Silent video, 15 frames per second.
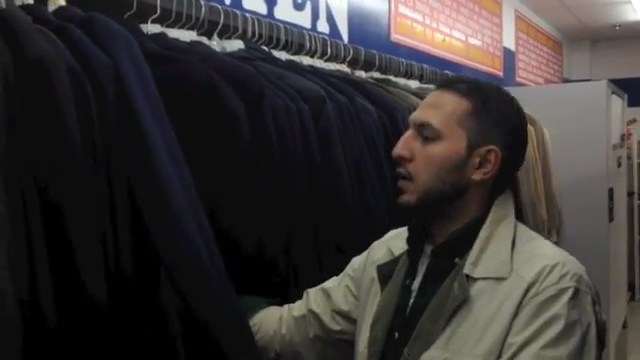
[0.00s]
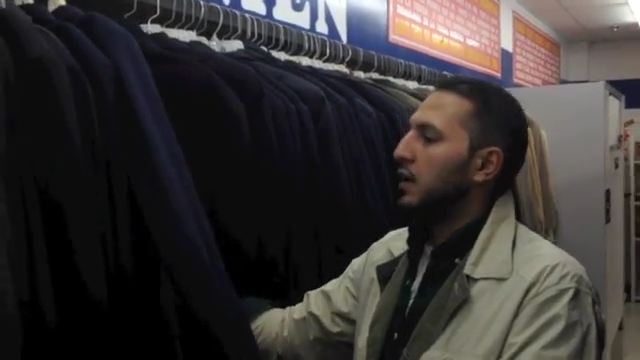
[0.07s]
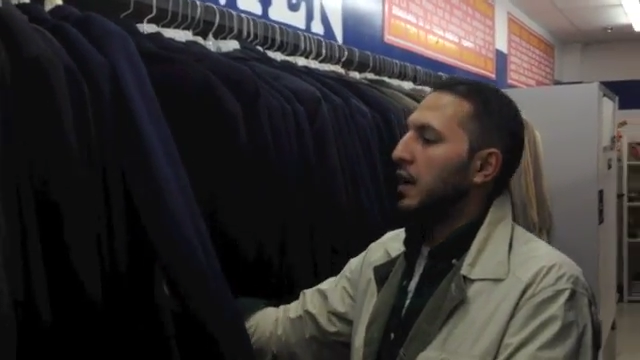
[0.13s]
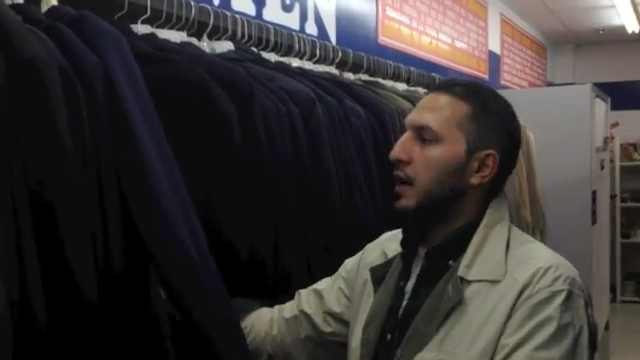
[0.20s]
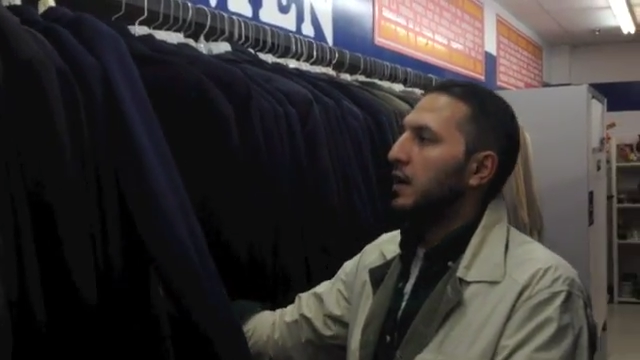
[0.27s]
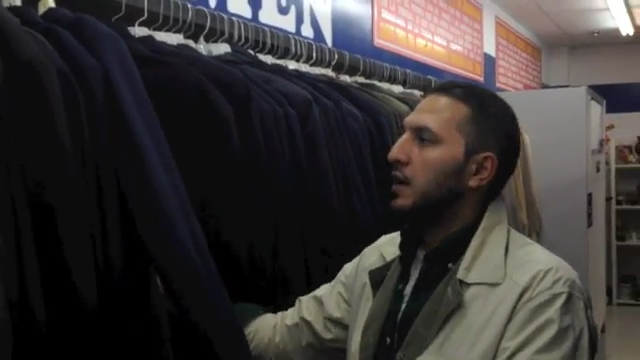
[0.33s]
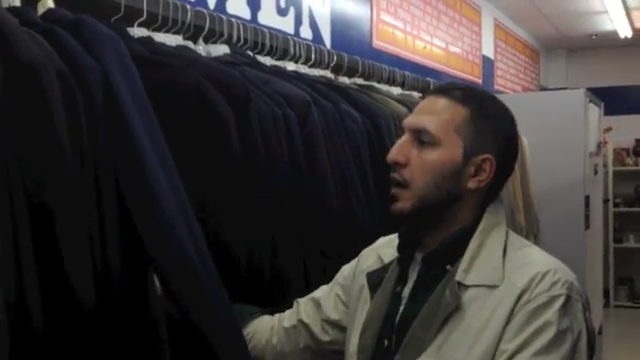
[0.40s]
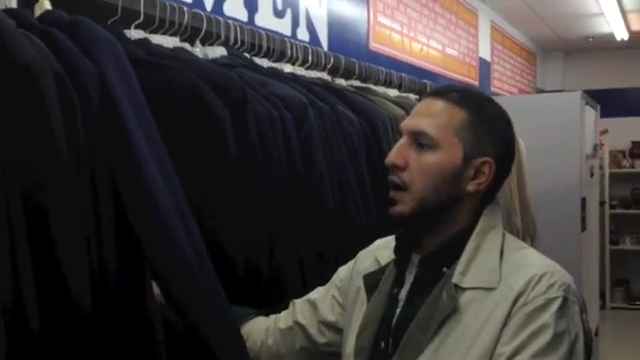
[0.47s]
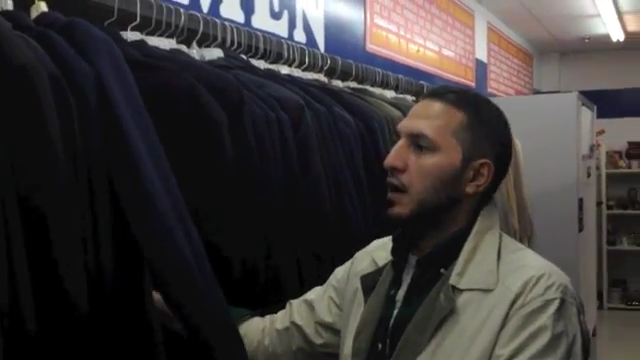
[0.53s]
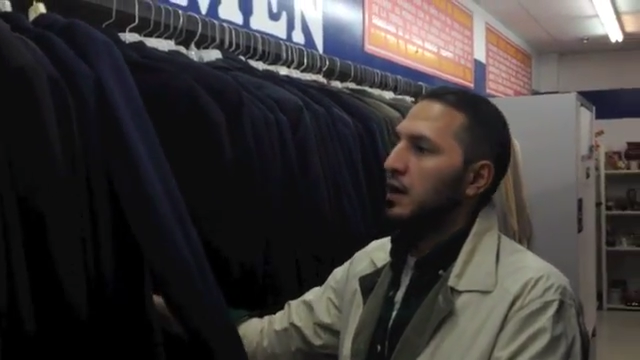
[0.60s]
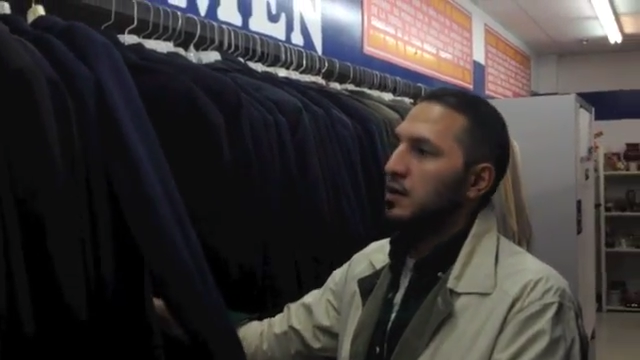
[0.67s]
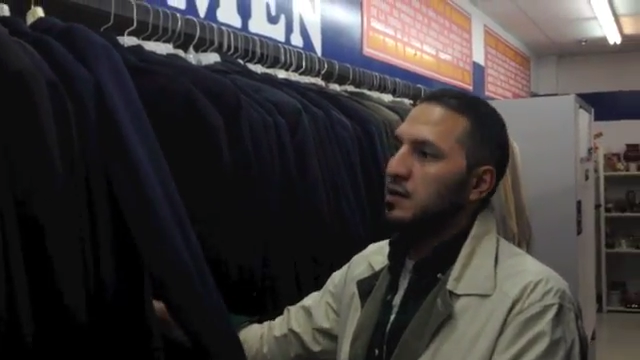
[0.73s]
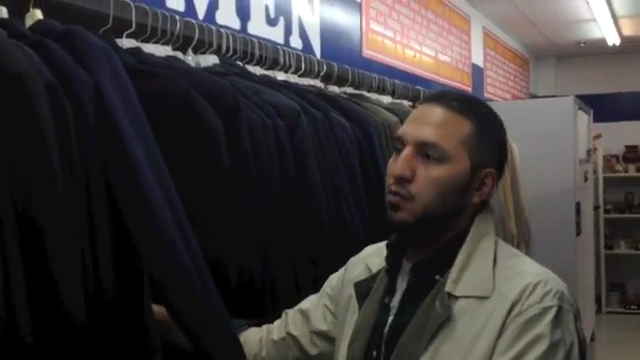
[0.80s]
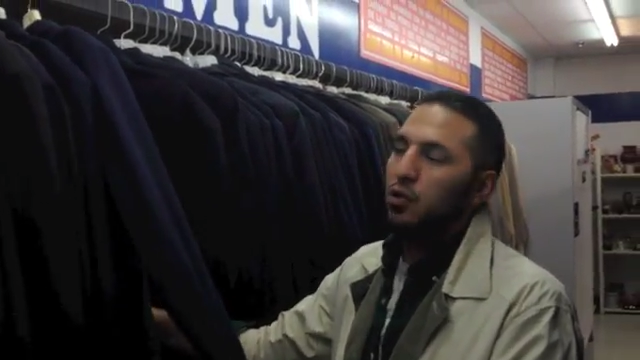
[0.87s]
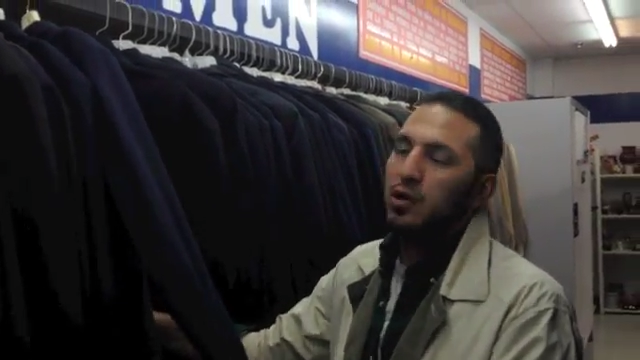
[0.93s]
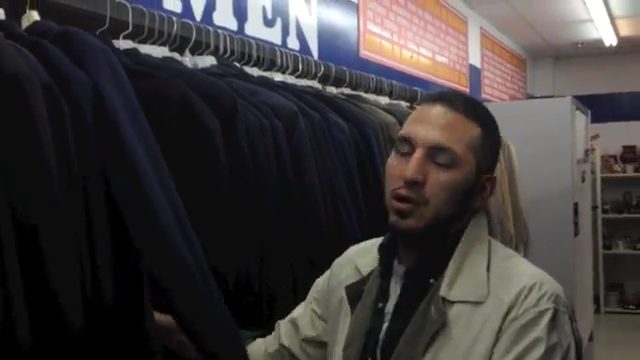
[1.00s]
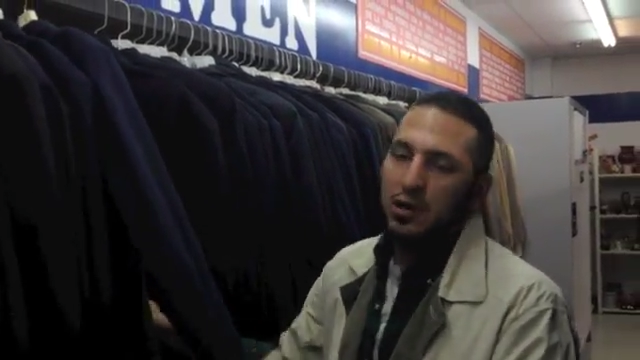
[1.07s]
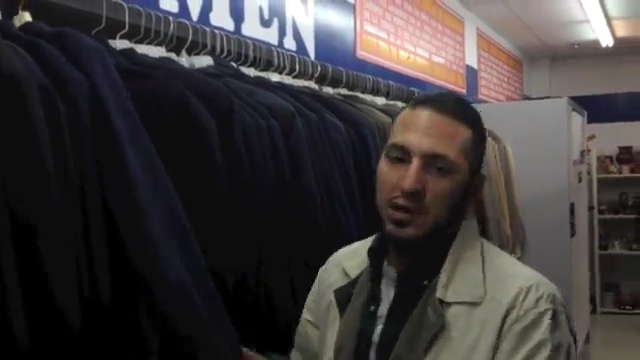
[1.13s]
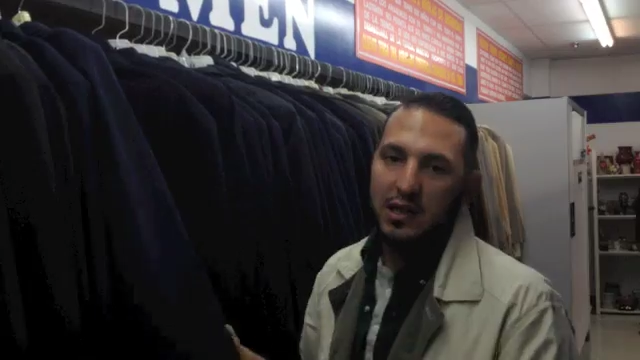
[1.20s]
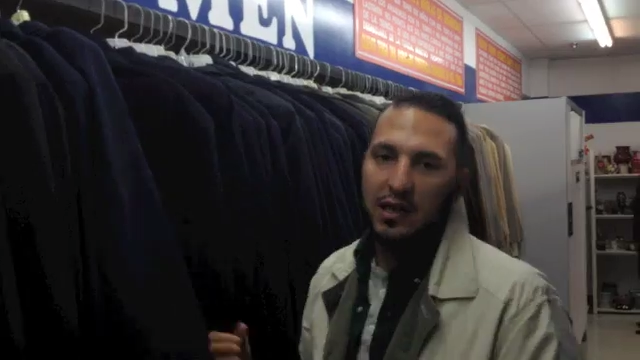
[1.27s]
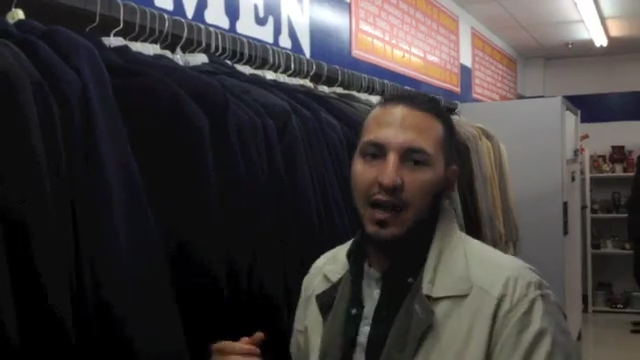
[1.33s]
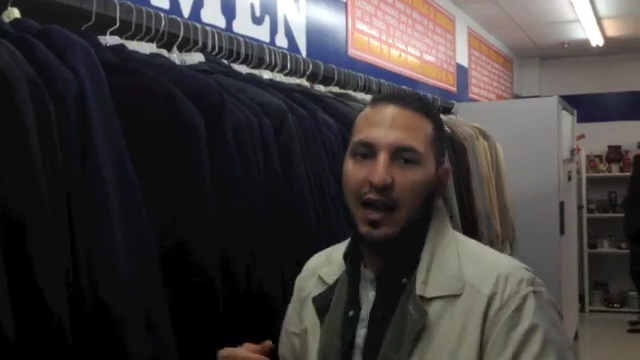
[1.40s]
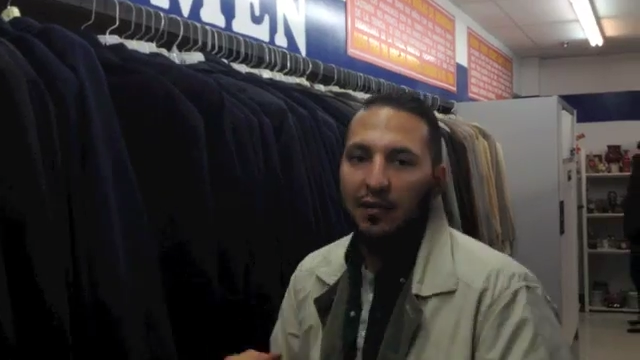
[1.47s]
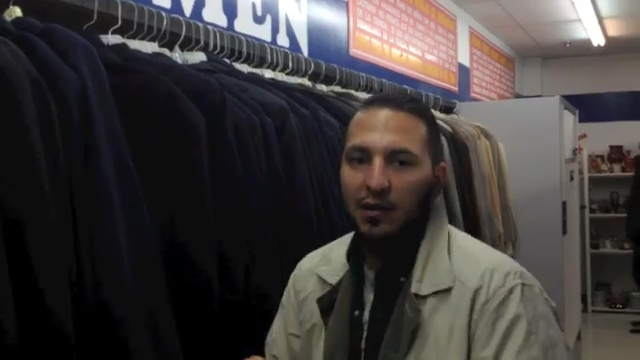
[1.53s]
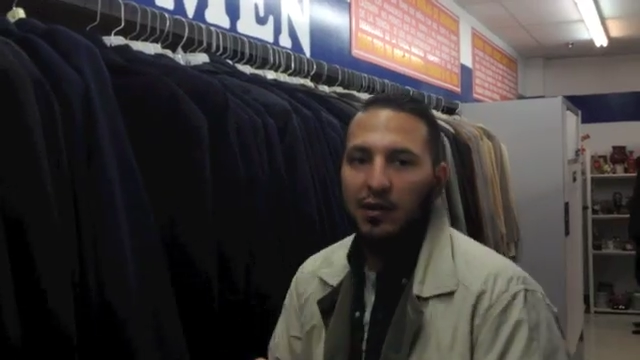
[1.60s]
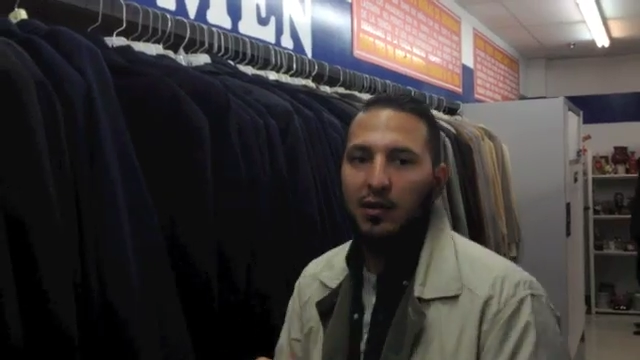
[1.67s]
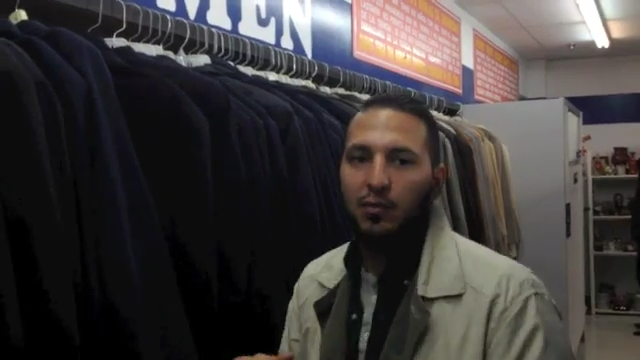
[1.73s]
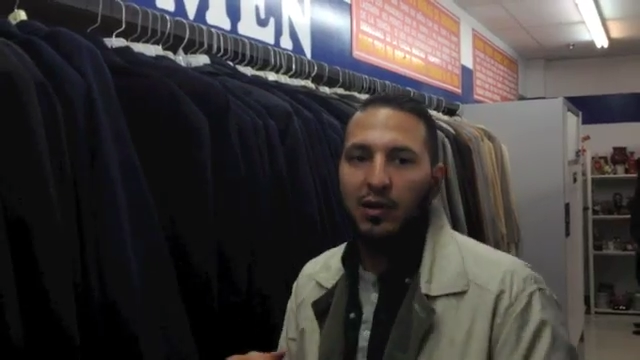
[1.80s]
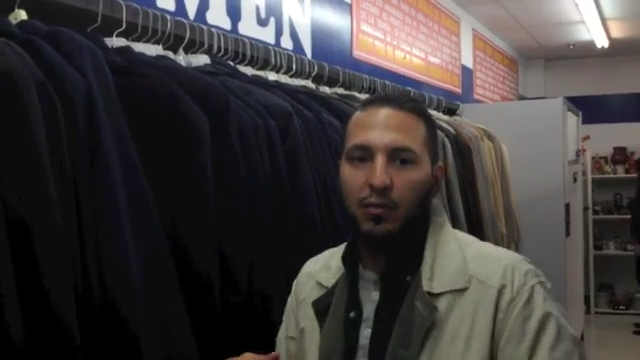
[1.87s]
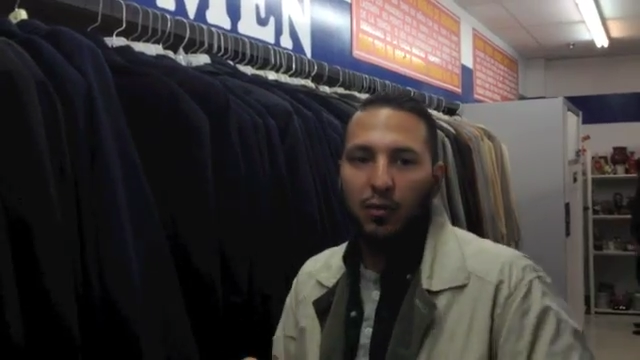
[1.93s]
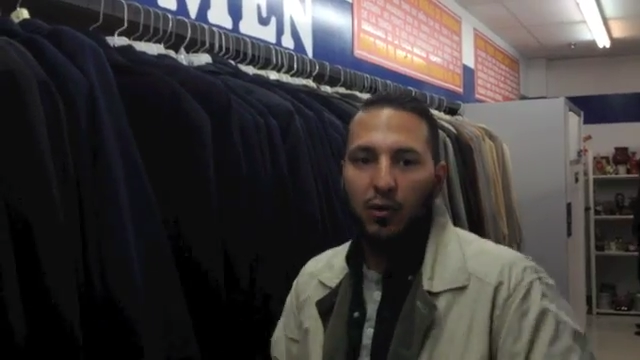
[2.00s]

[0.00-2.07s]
In a sport coat, it's going to have a little bit